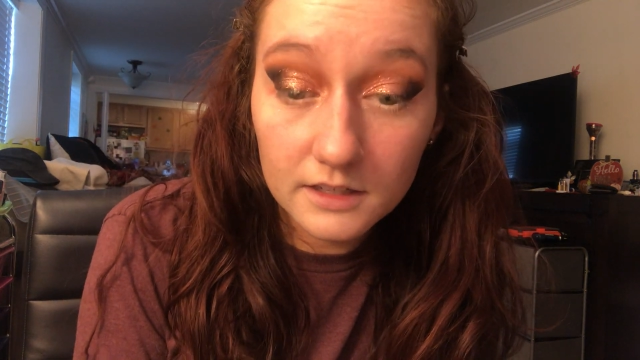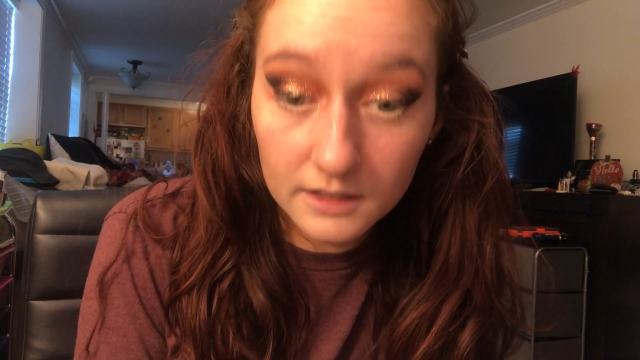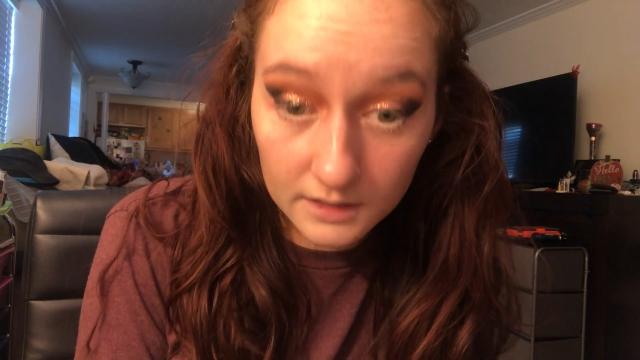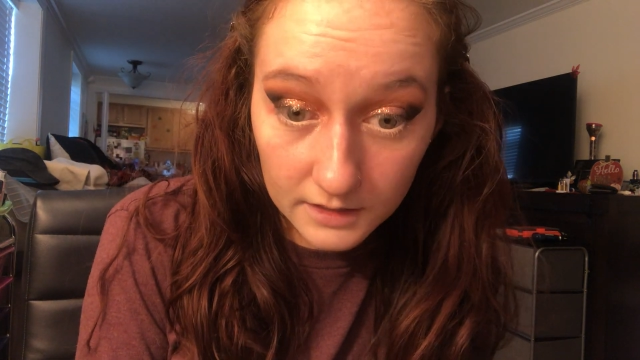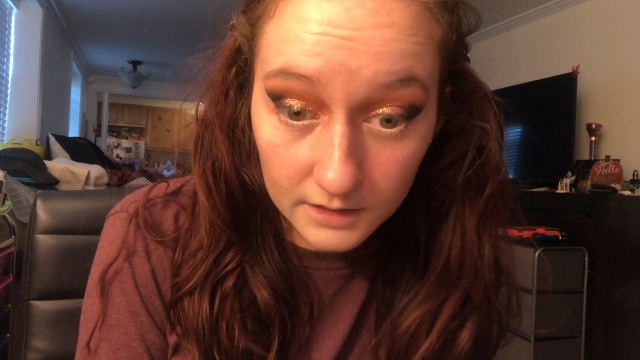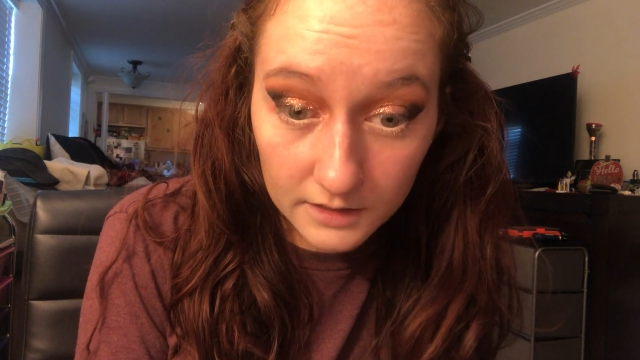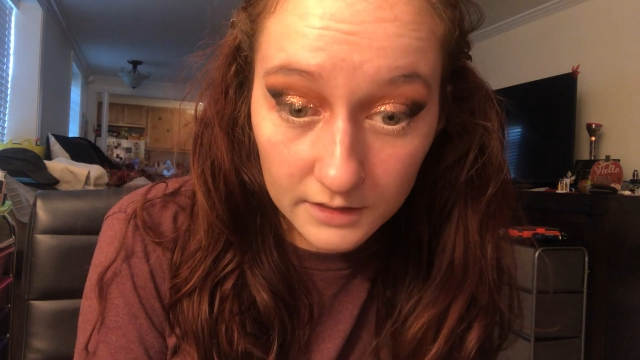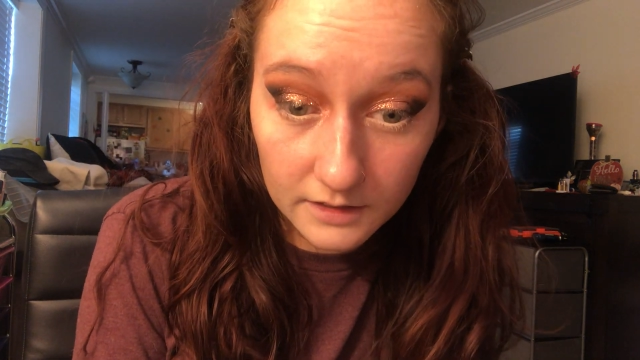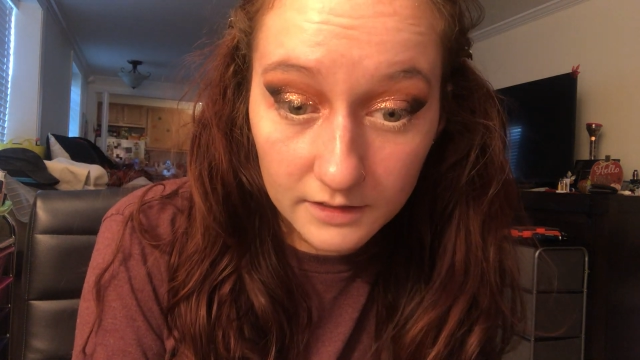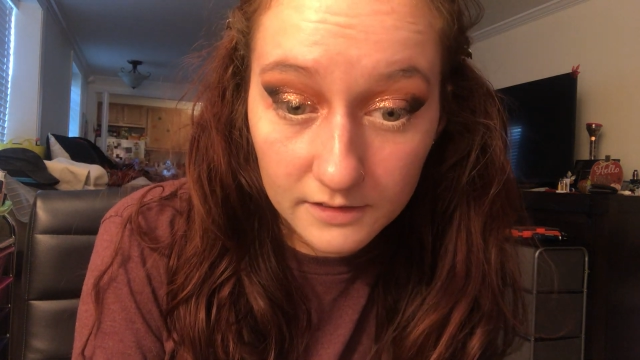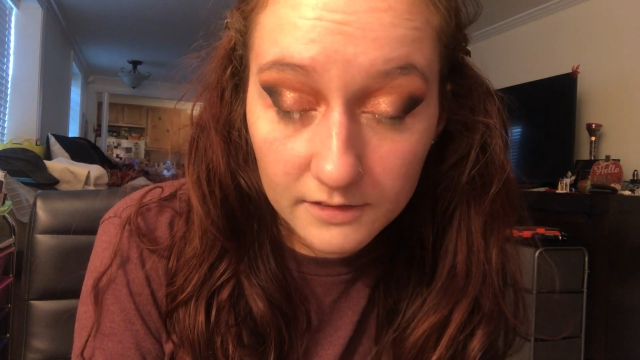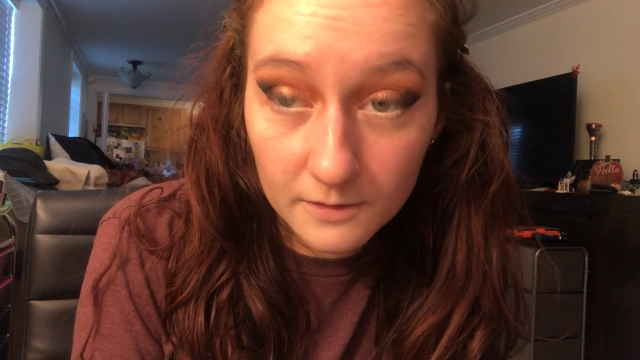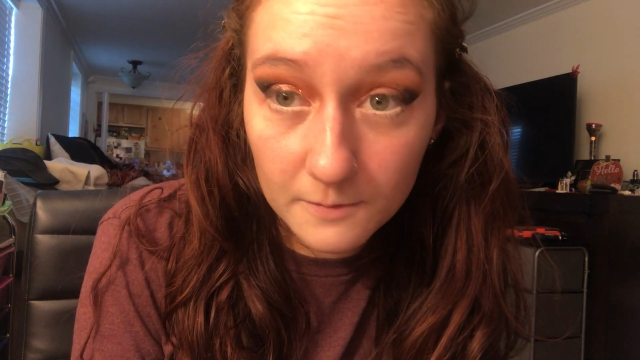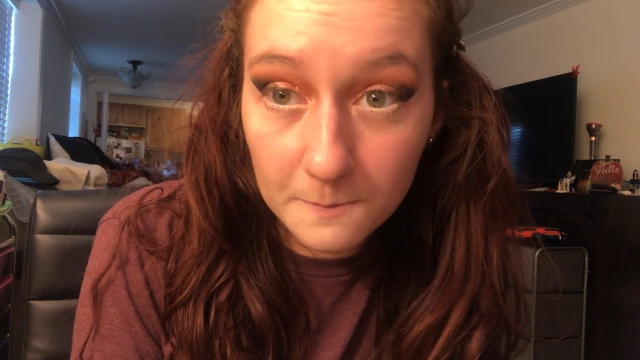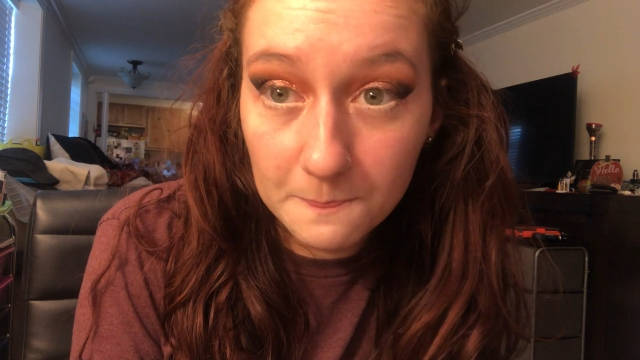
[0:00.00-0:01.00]

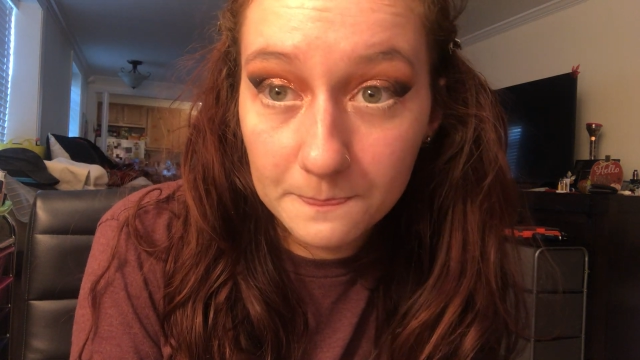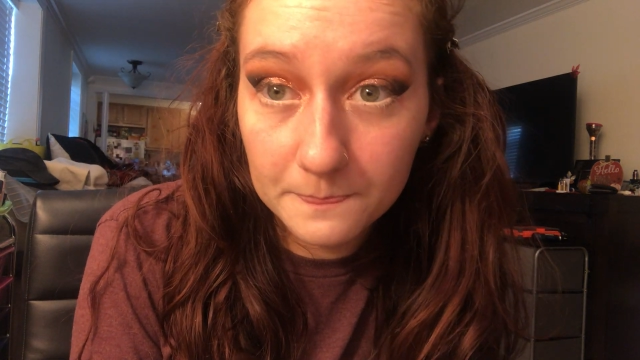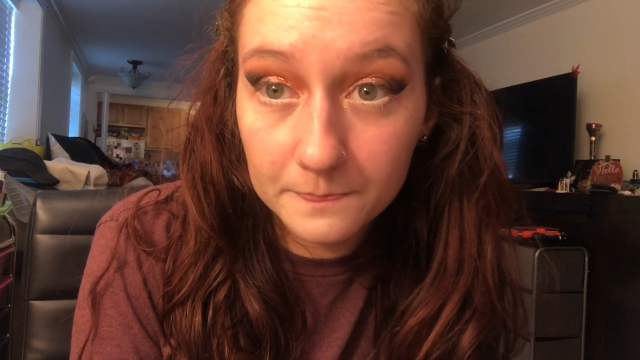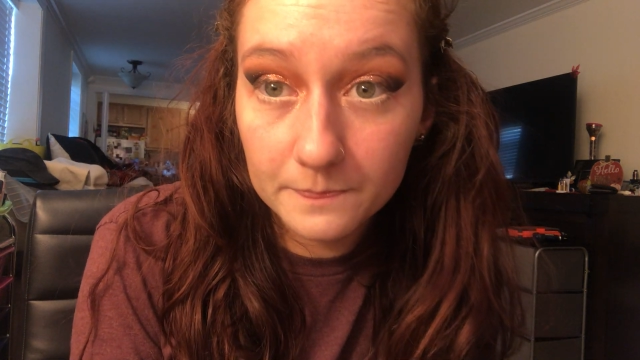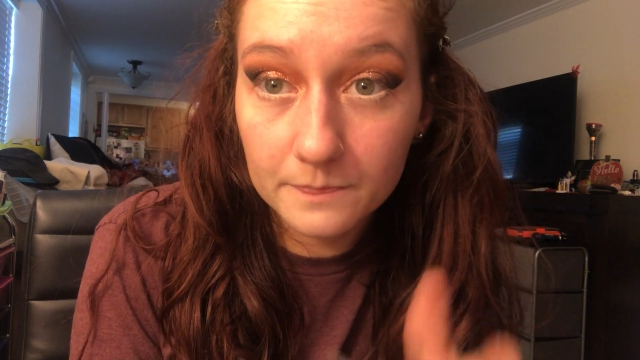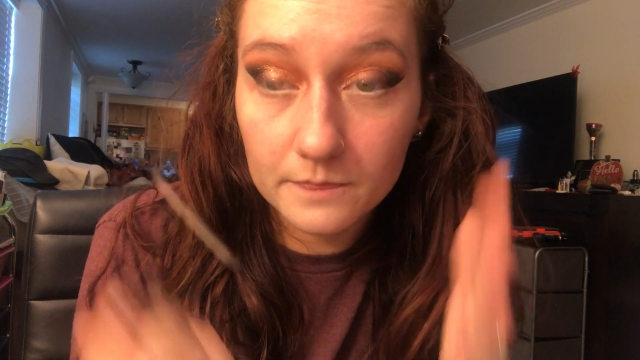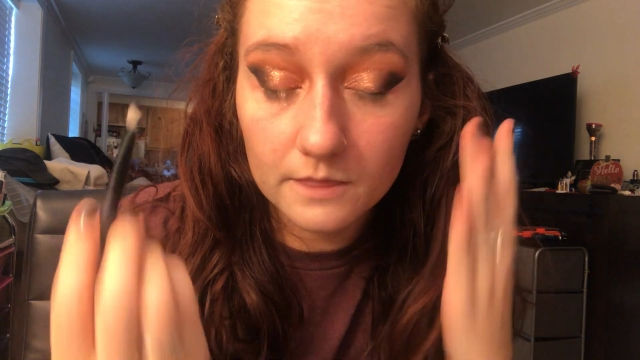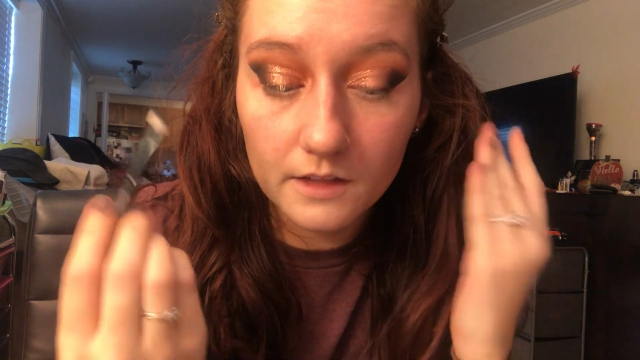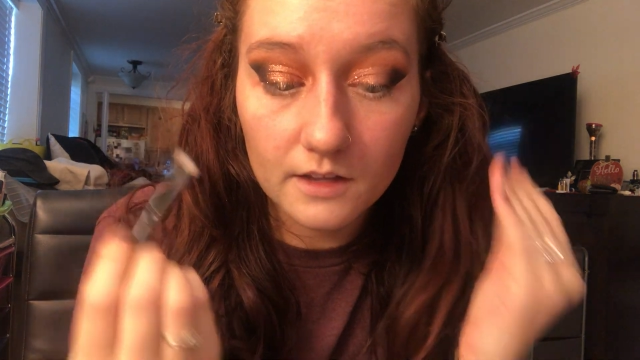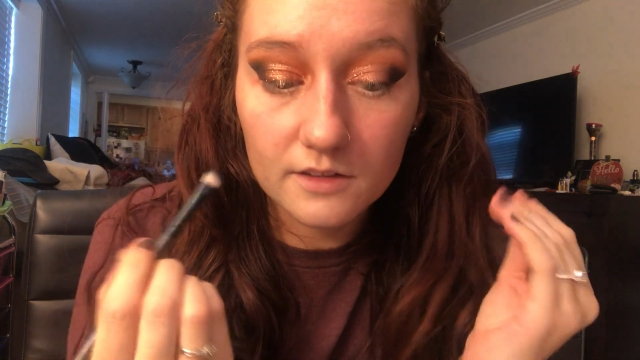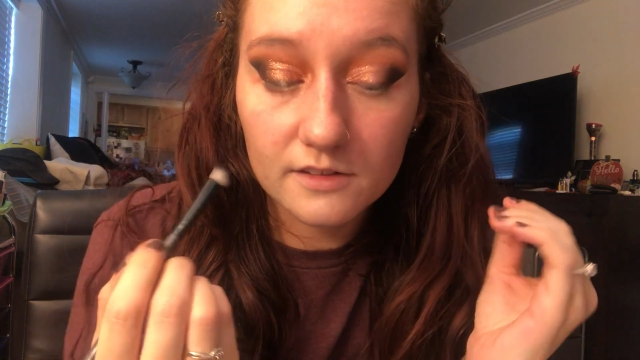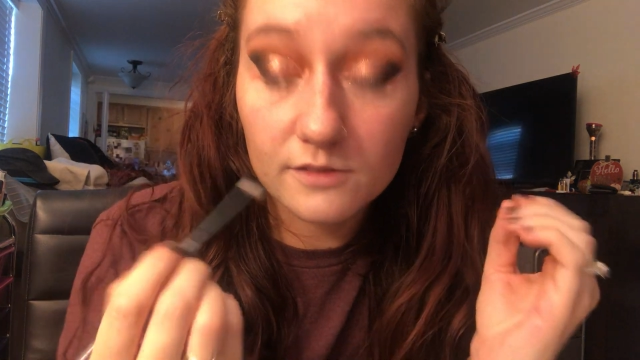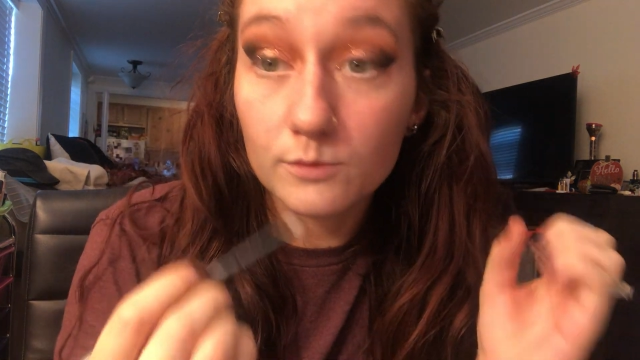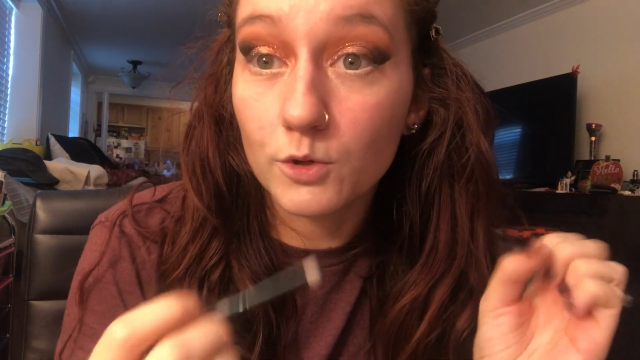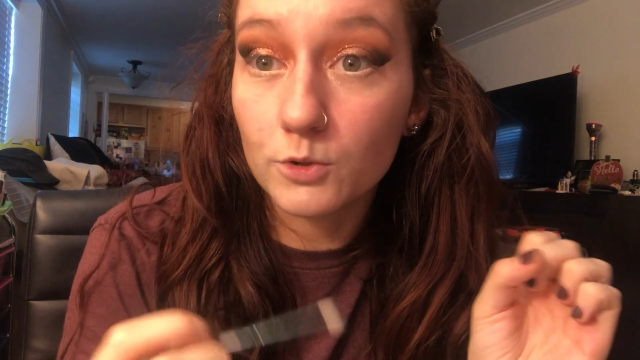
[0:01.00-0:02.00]
is
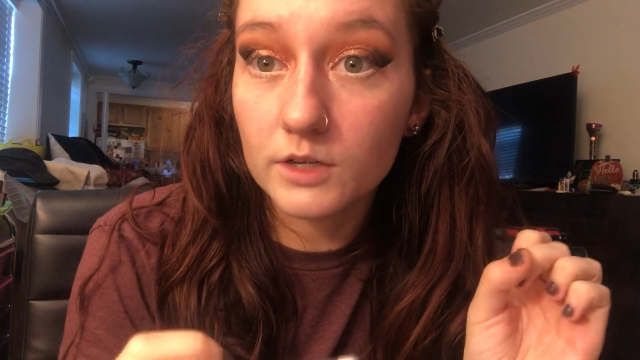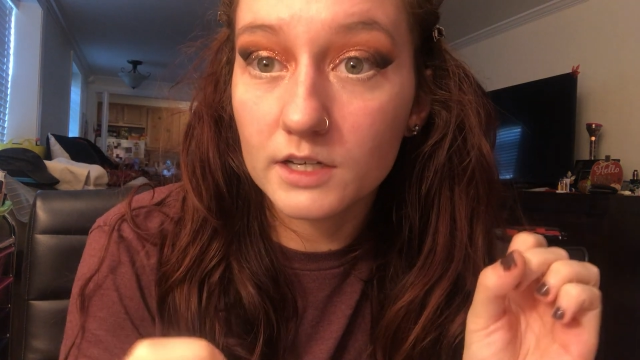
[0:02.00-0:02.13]
smoke